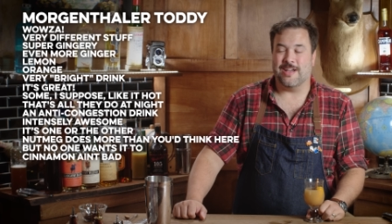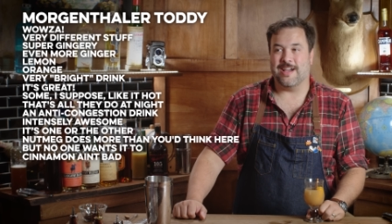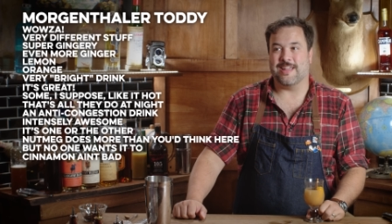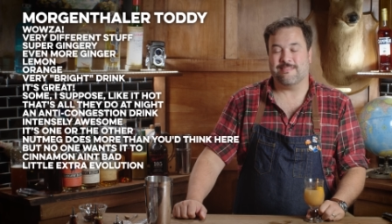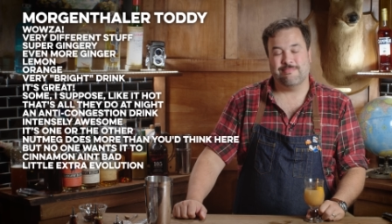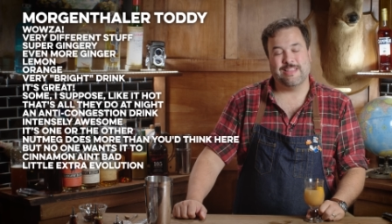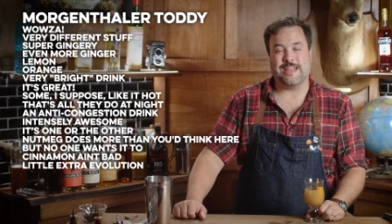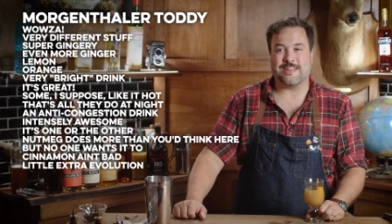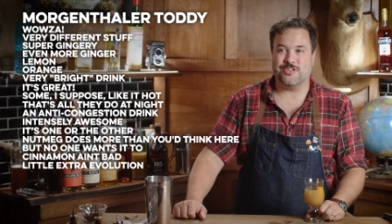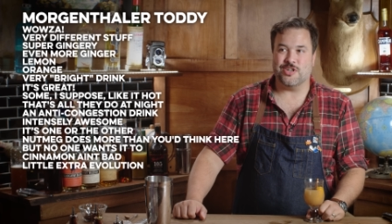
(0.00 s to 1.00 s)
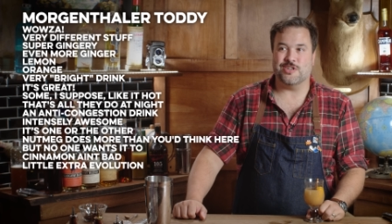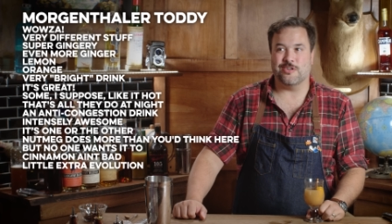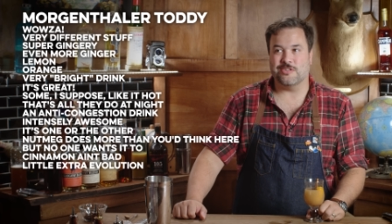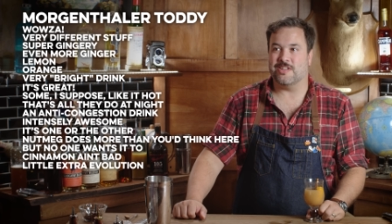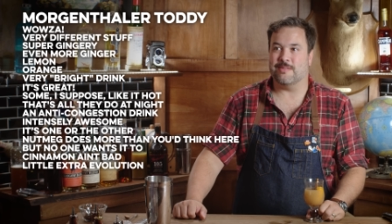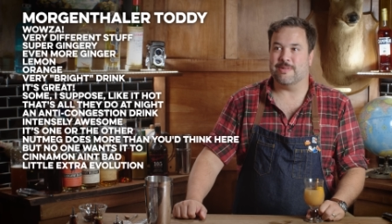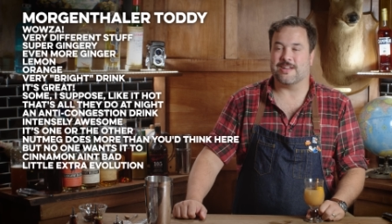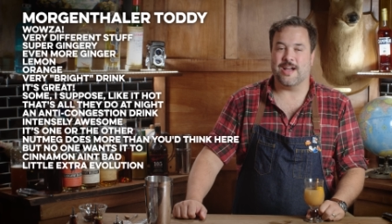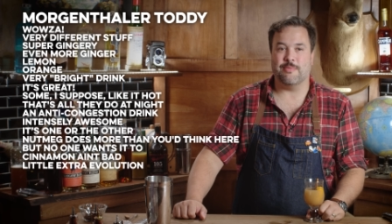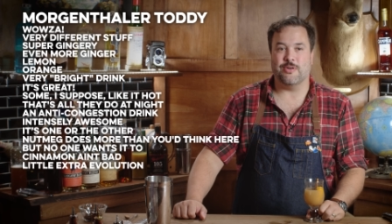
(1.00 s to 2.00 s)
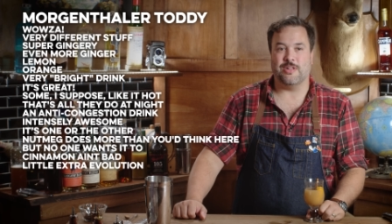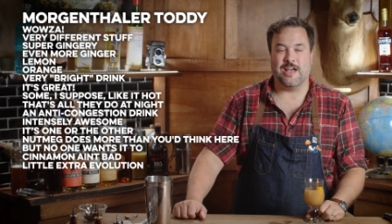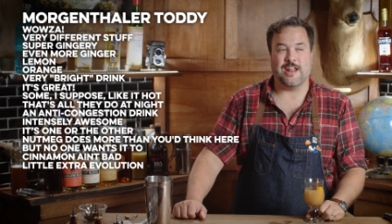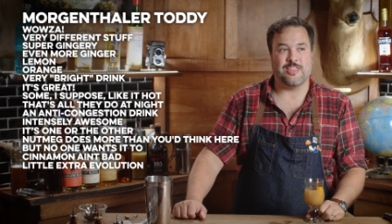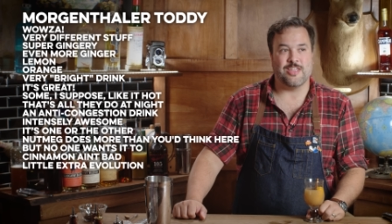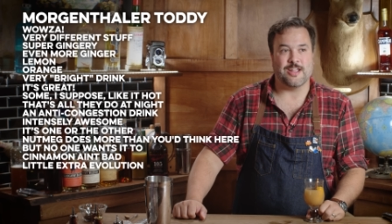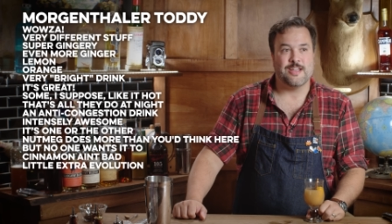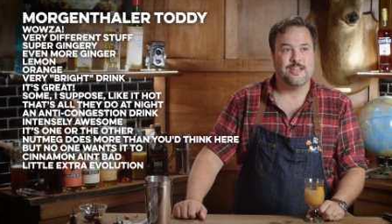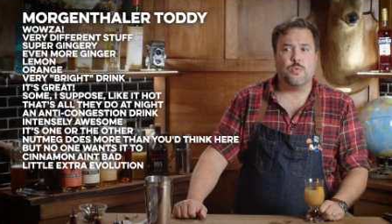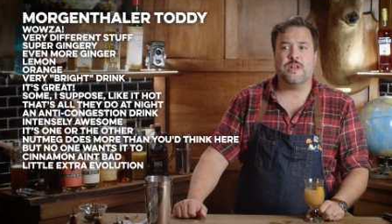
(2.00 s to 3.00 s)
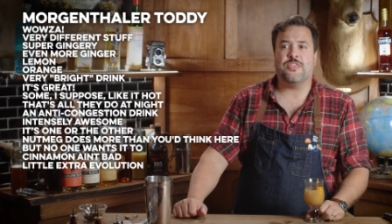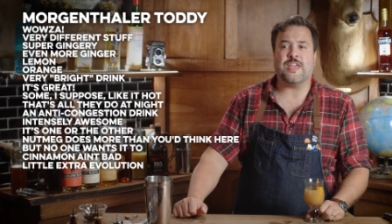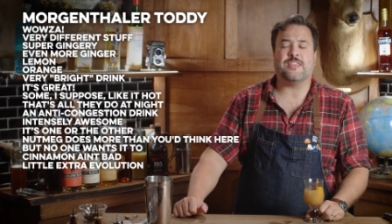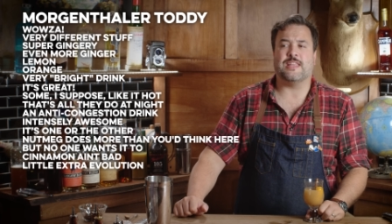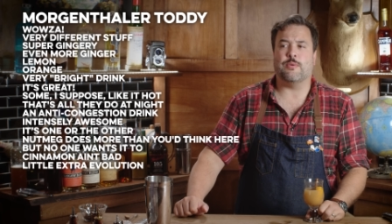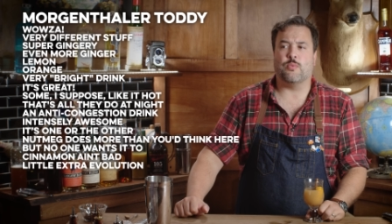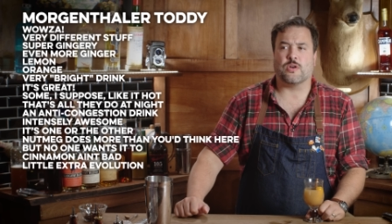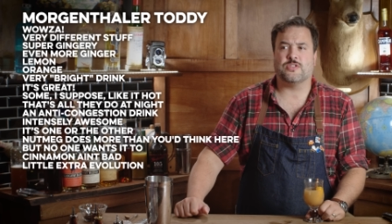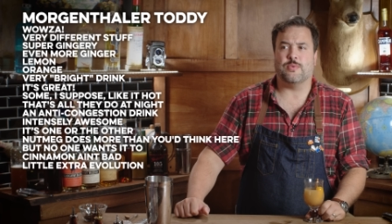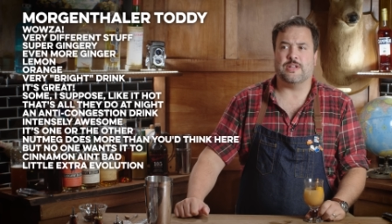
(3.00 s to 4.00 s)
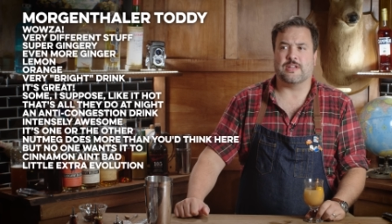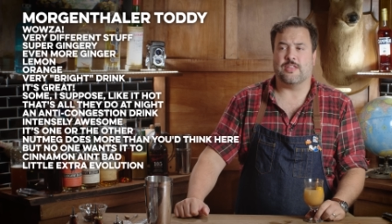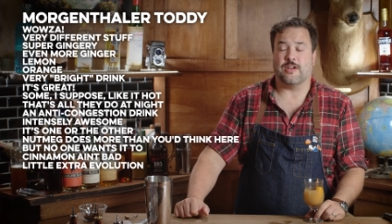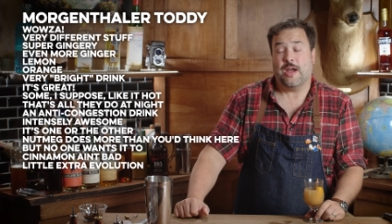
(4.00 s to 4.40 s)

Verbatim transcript: I like ginger cinnamon combo a lot, I think. You wouldn't think that they would work so well together.